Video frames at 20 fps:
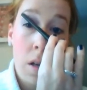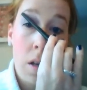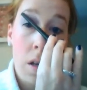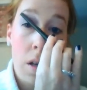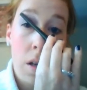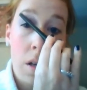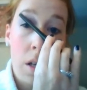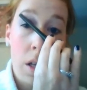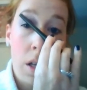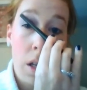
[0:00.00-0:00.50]

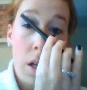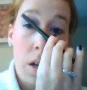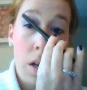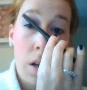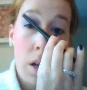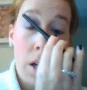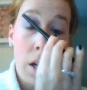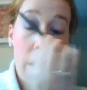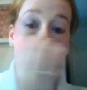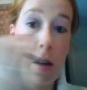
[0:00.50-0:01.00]
and here
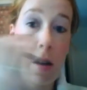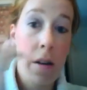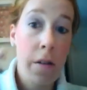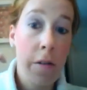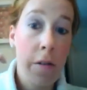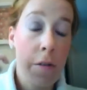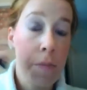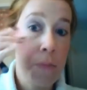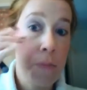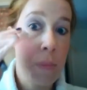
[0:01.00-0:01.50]
kind of,
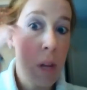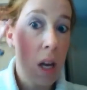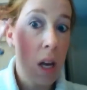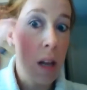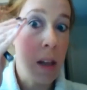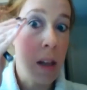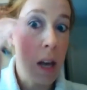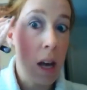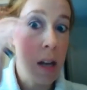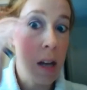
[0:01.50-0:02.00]

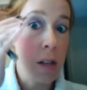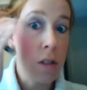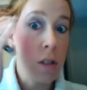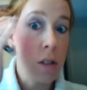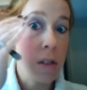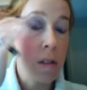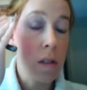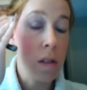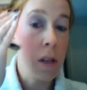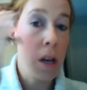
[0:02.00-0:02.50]
and that
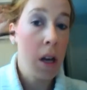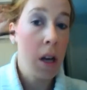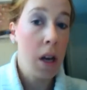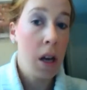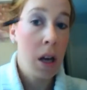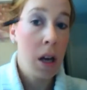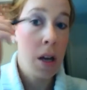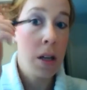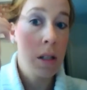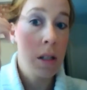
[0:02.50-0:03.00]
just
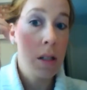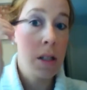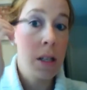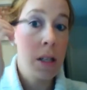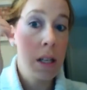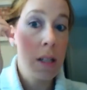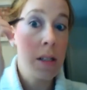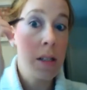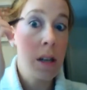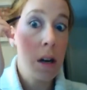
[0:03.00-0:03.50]

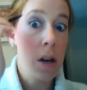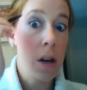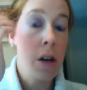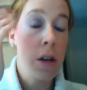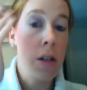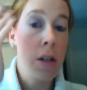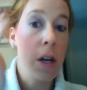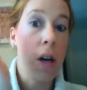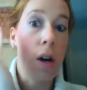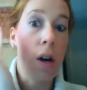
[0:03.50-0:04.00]
get darker
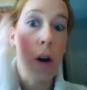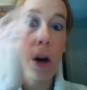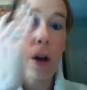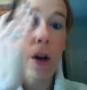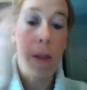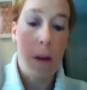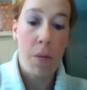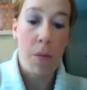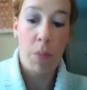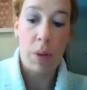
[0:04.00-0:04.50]
and darker,
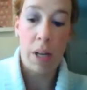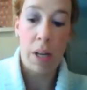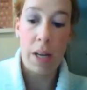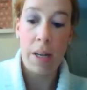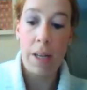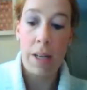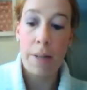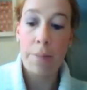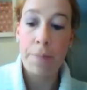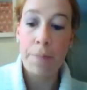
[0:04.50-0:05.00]
and then blend
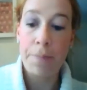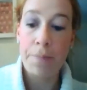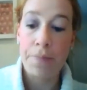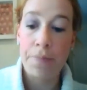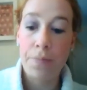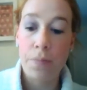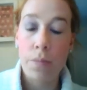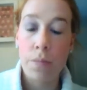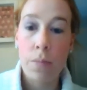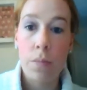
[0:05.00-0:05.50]
it.
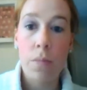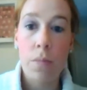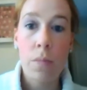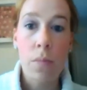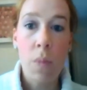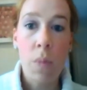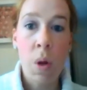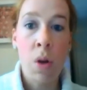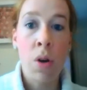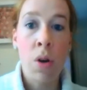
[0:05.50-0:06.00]

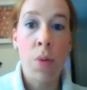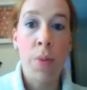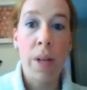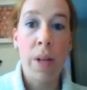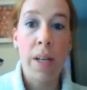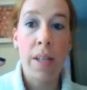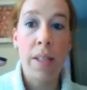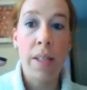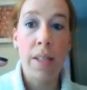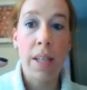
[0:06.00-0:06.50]
When you're
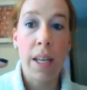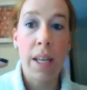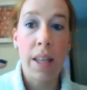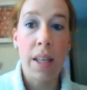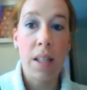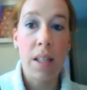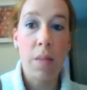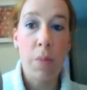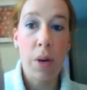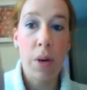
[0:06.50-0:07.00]
blending, take
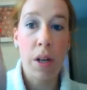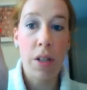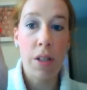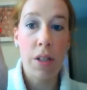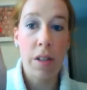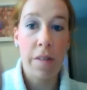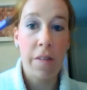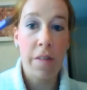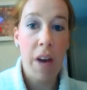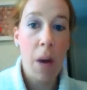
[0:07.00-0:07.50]
this brush,
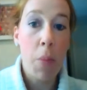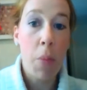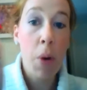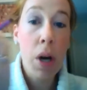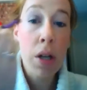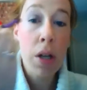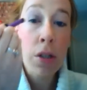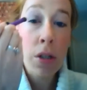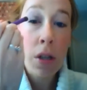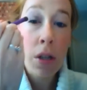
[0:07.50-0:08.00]
the fat
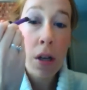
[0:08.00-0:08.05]
brush,